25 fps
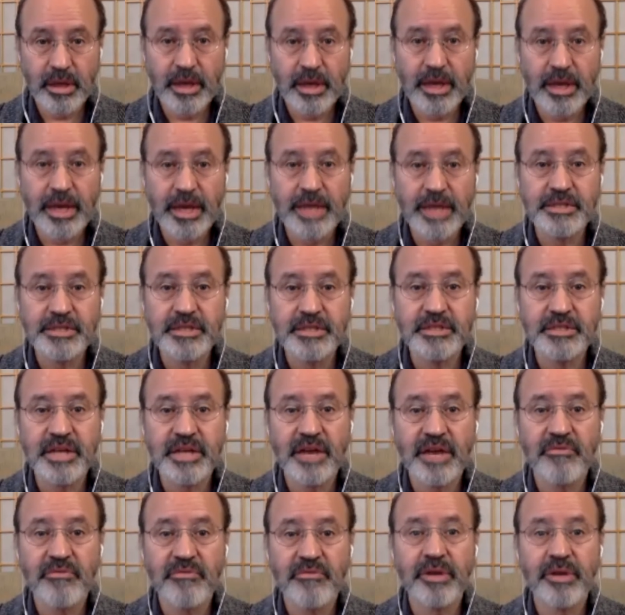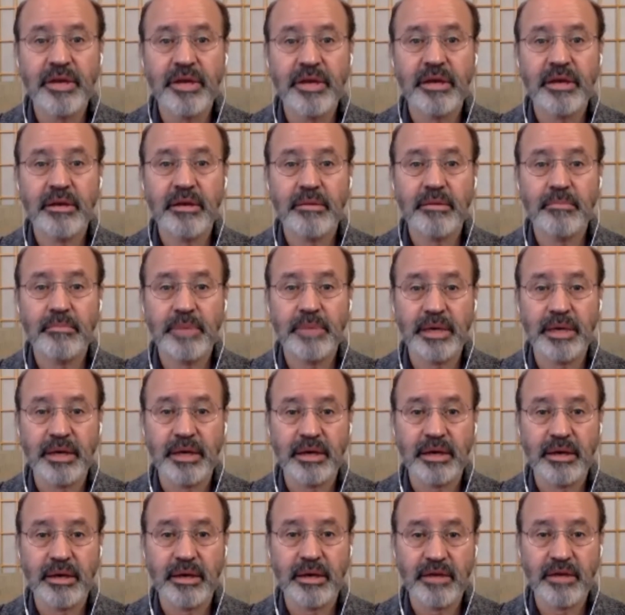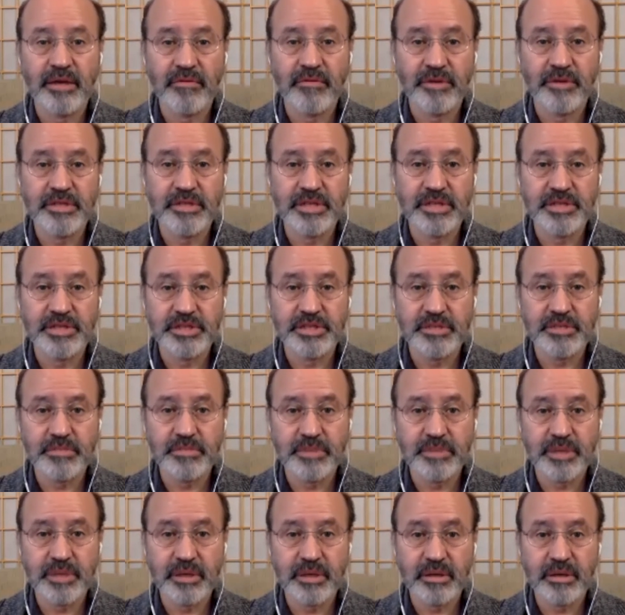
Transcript: as is every being, every sentient being.